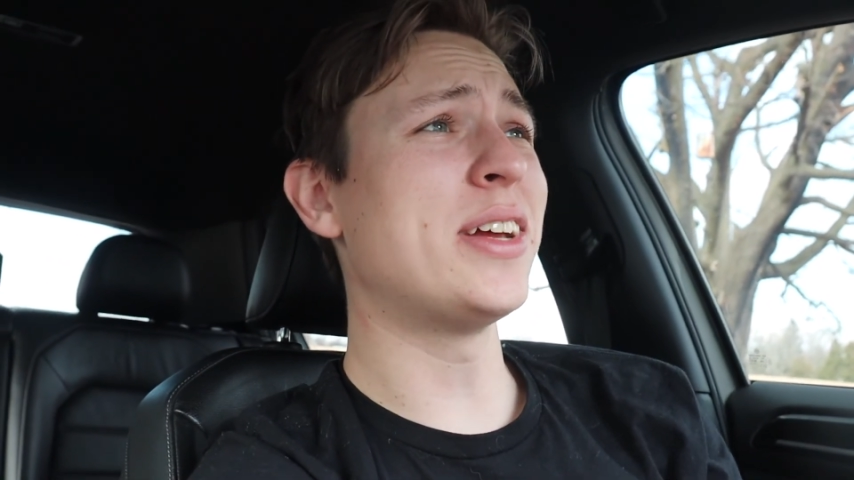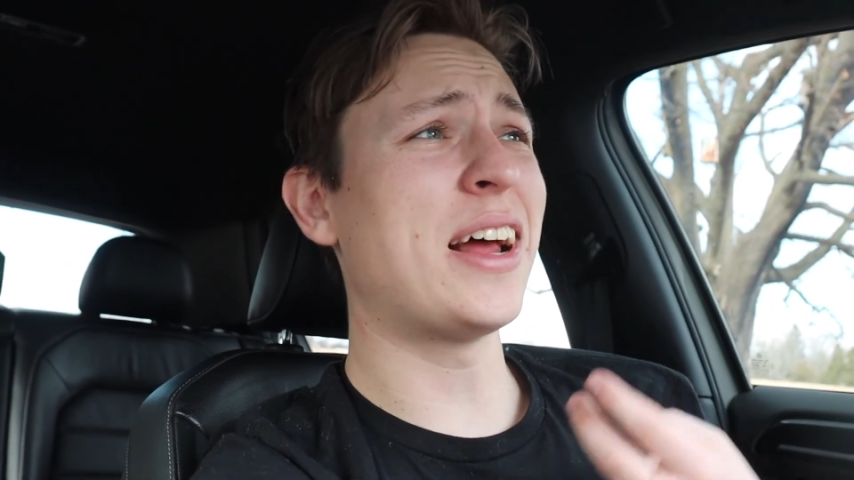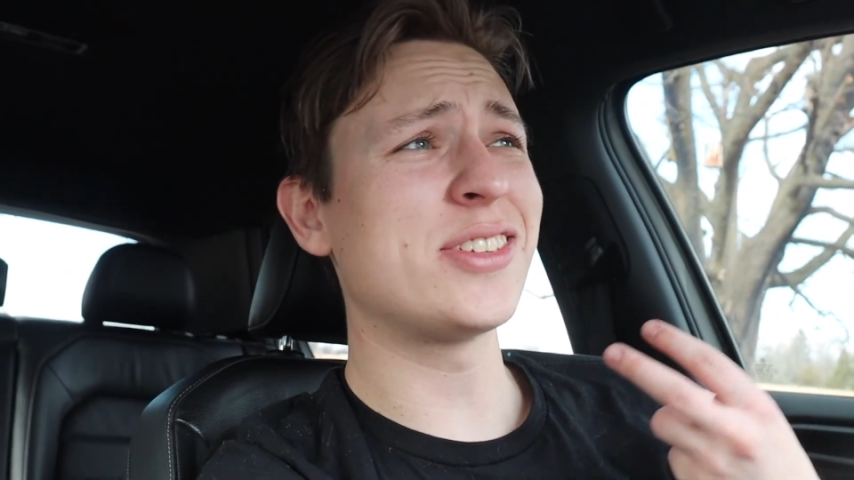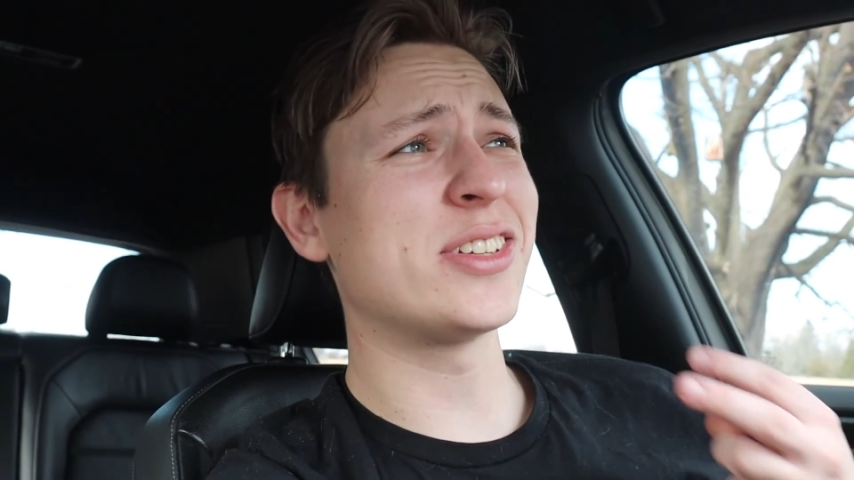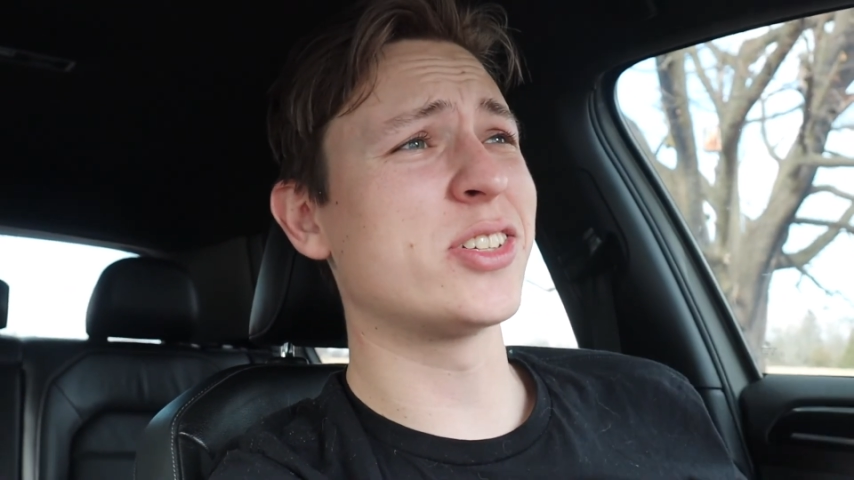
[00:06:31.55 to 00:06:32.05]
It
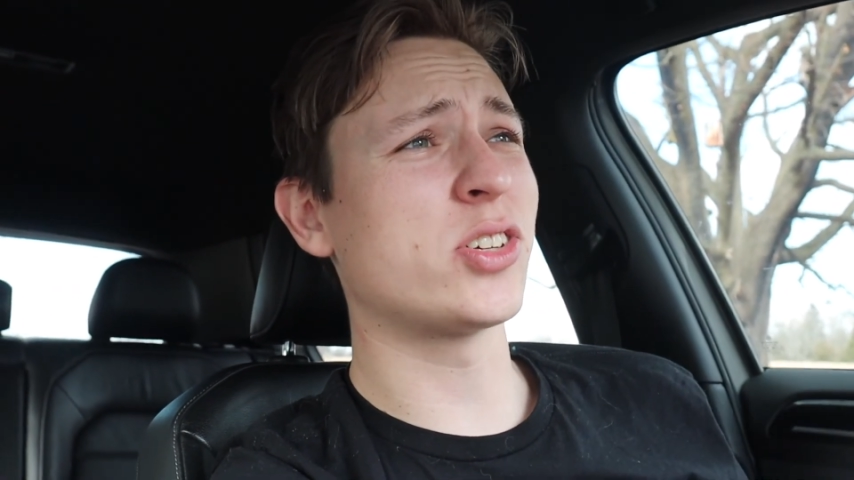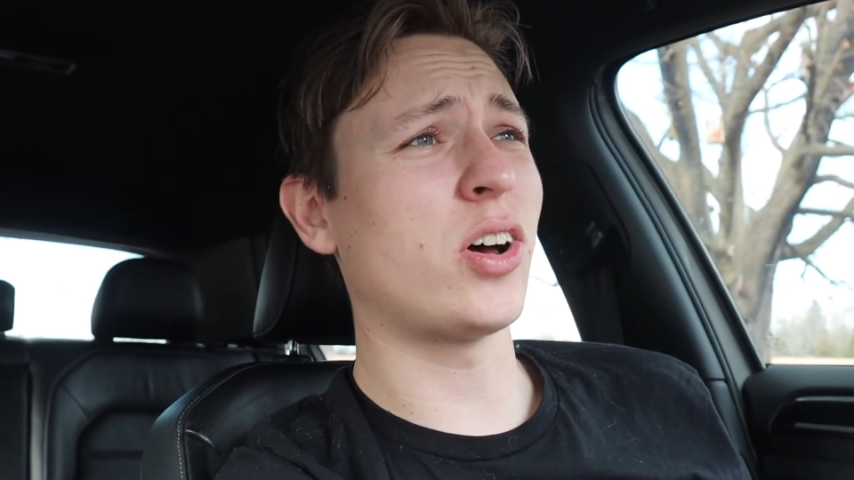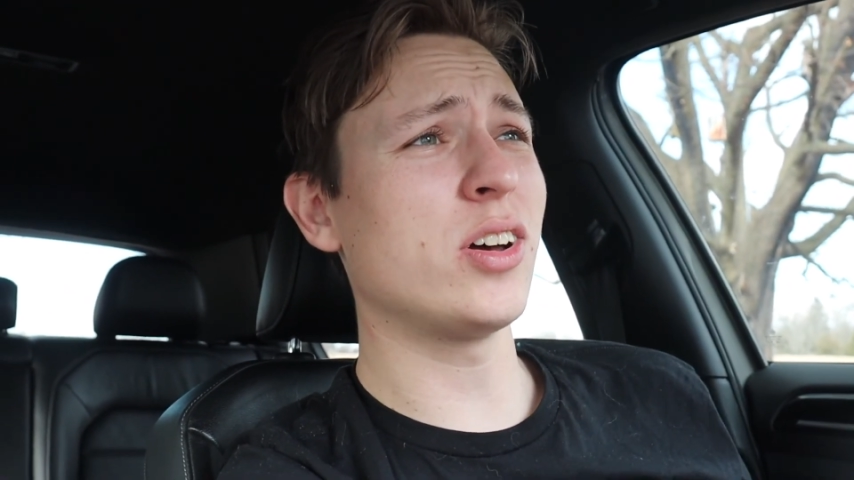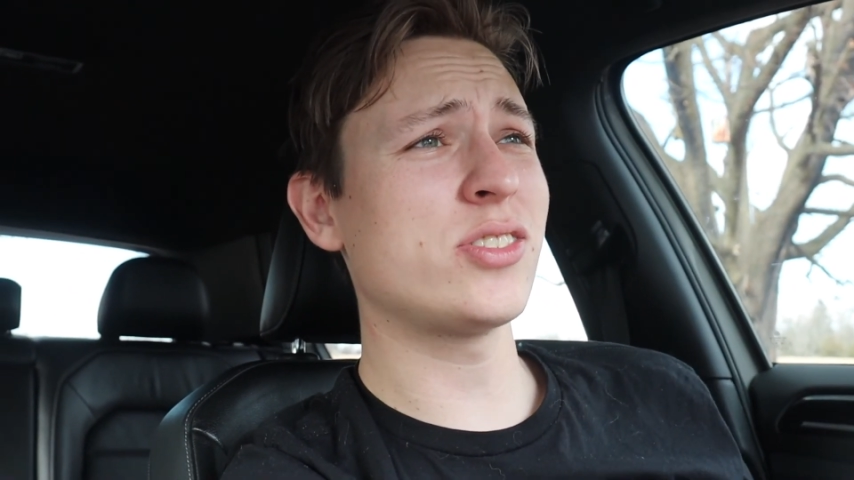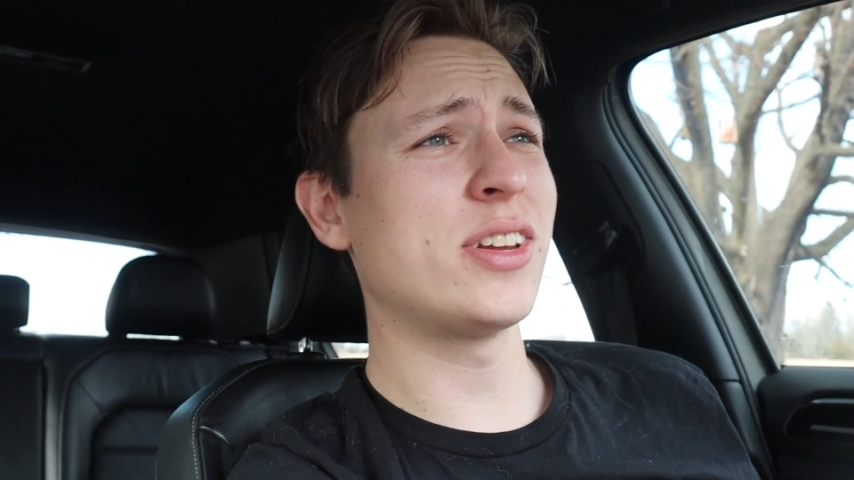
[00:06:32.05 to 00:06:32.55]
has an
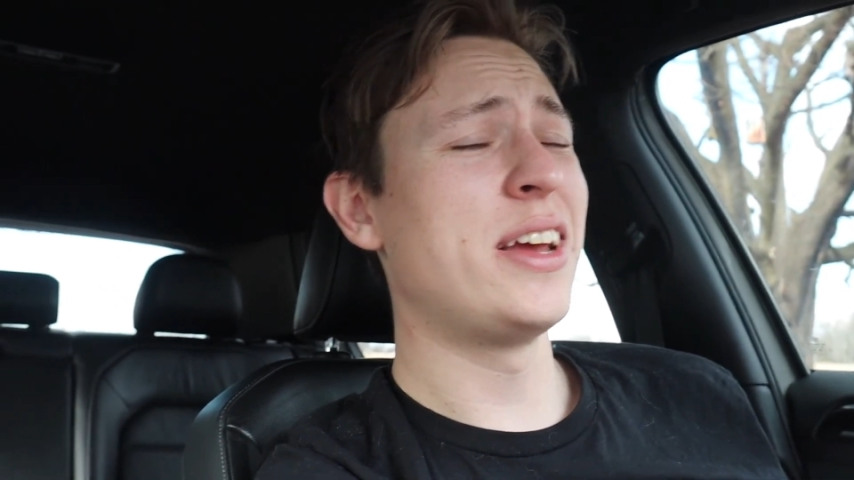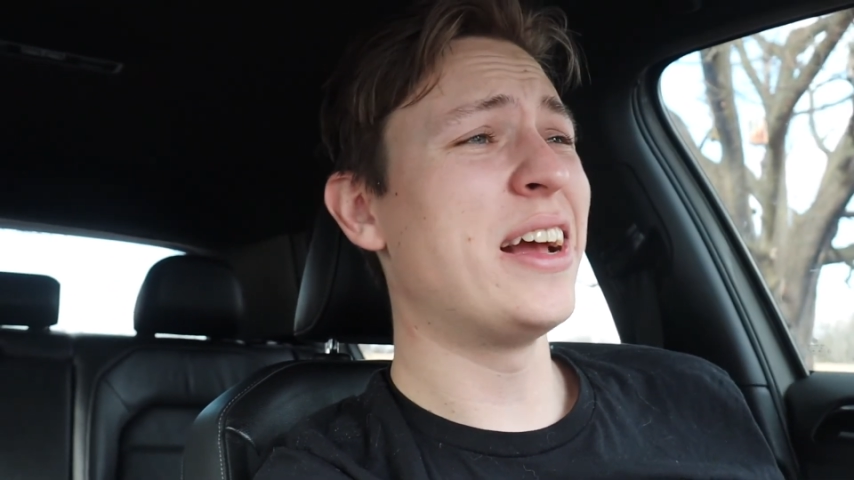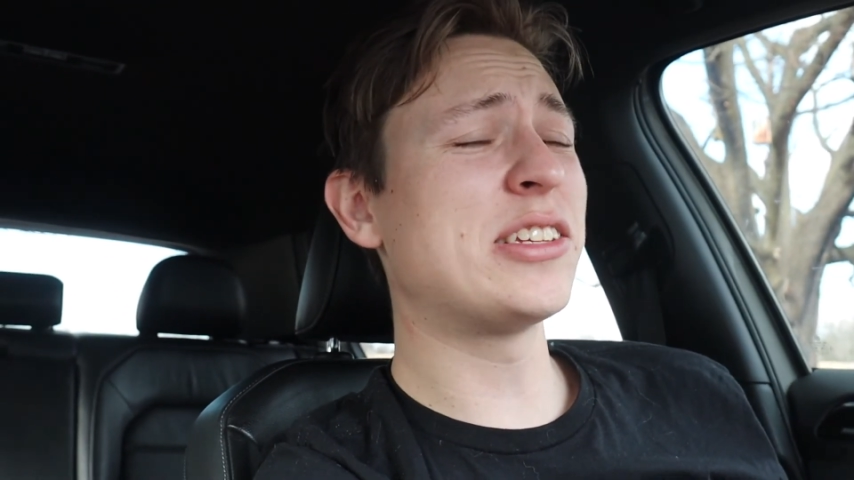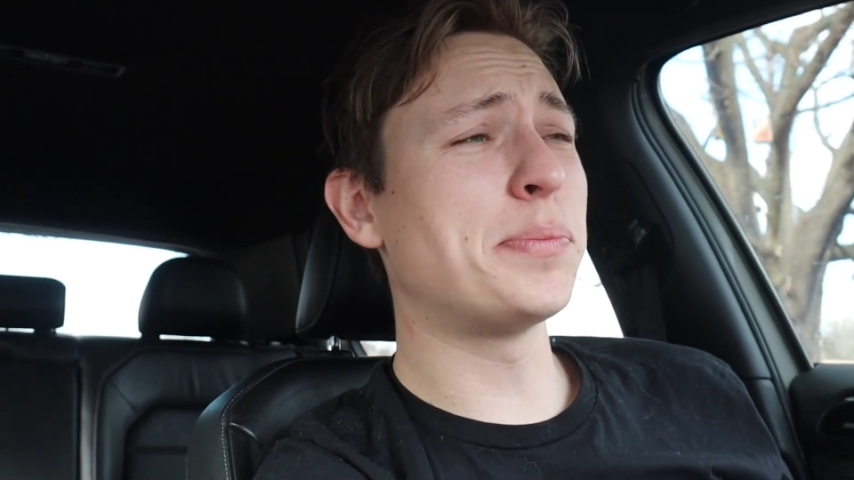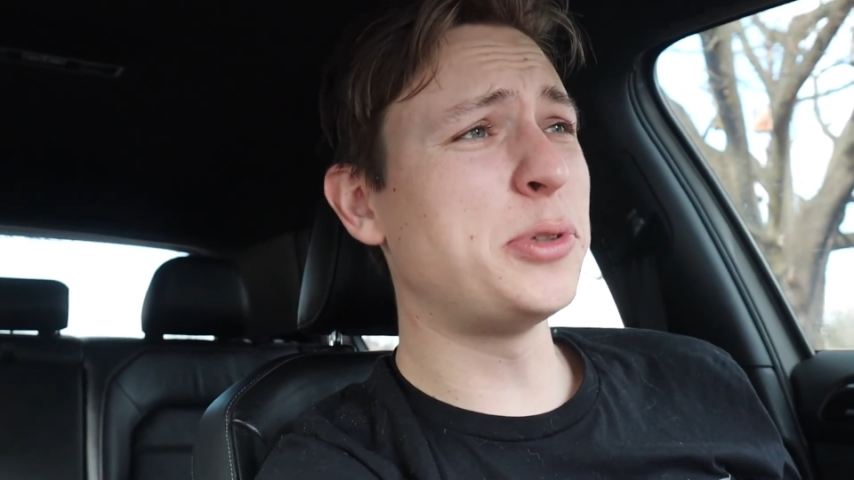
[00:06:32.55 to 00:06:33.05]
exhaust.
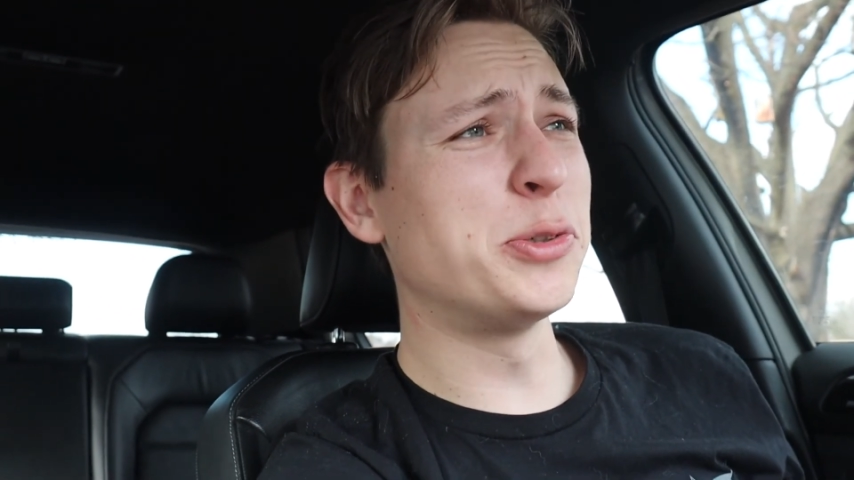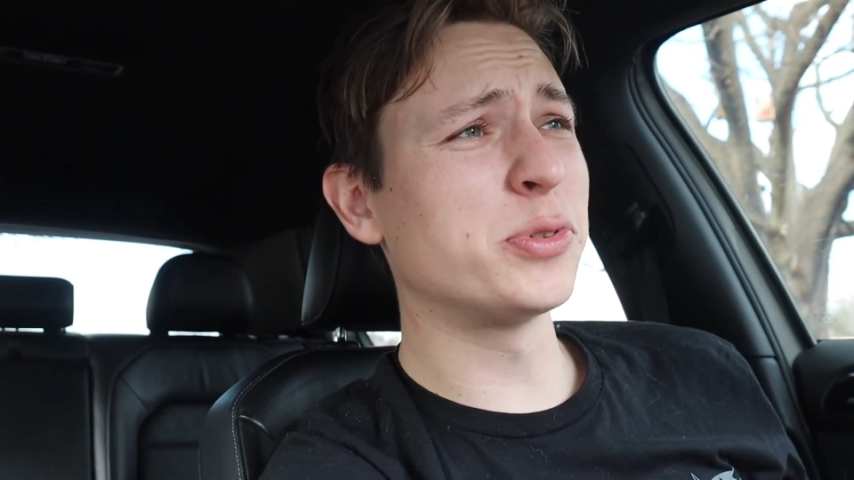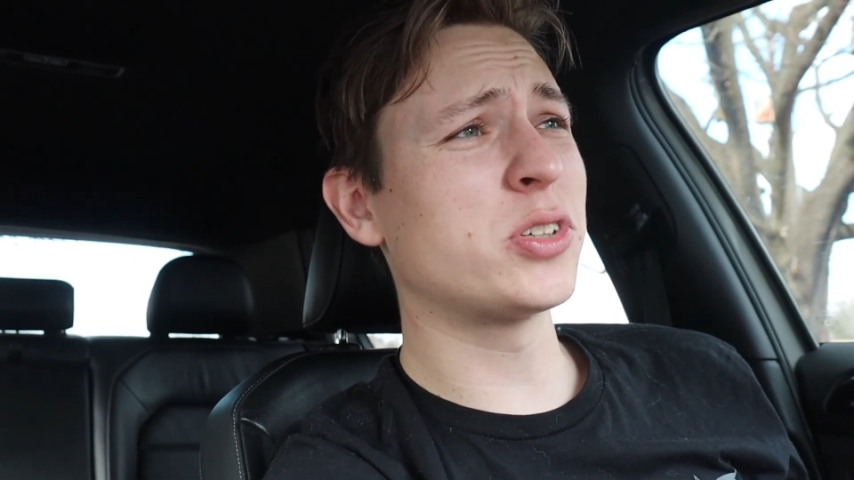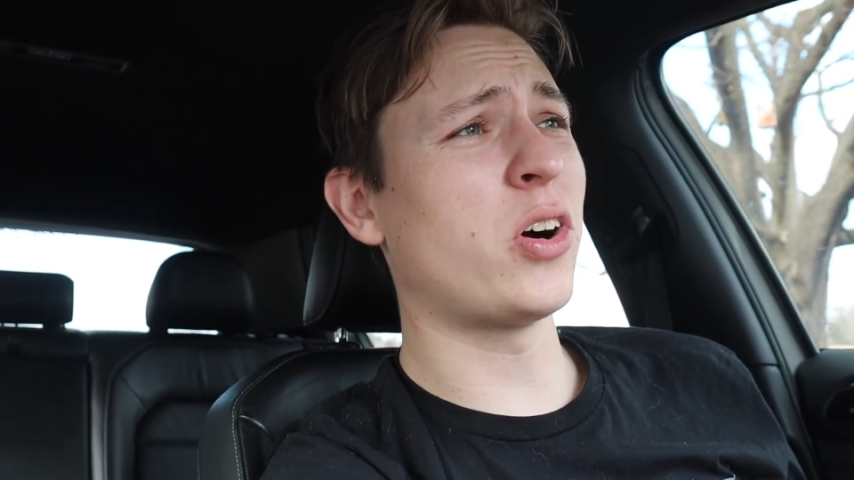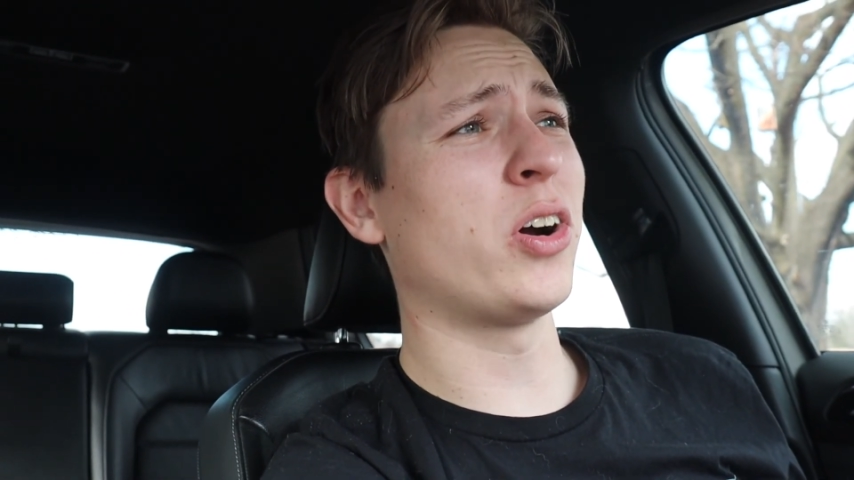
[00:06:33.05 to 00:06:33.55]
It's a
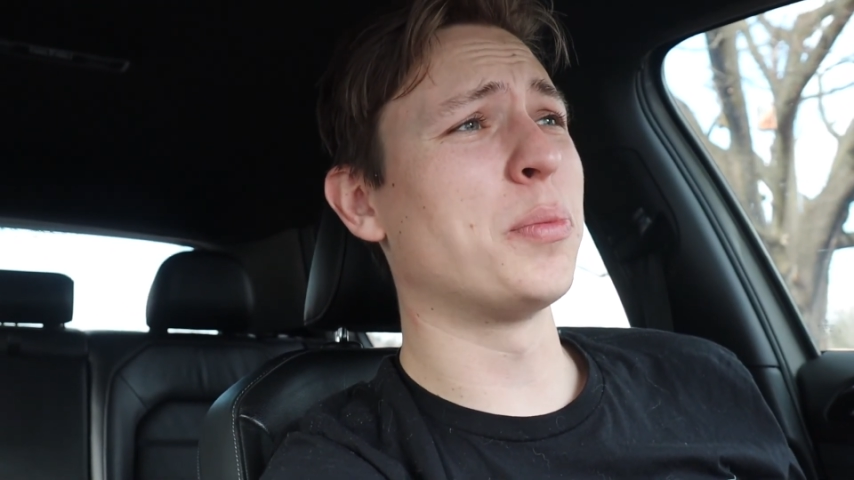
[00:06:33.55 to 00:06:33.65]
beautiful car,